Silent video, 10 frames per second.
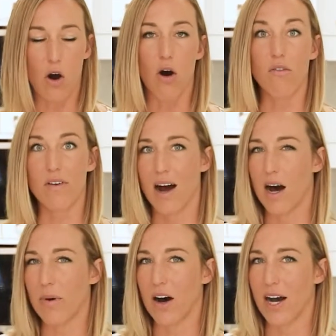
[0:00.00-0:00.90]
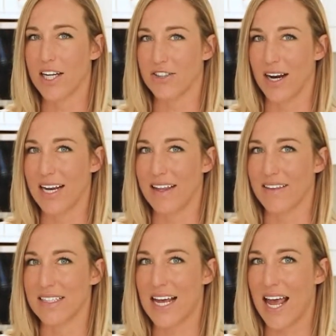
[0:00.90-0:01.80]
of carbohydrate in
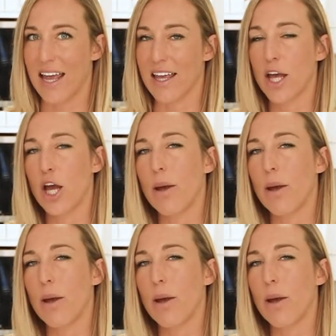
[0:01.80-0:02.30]
the tank.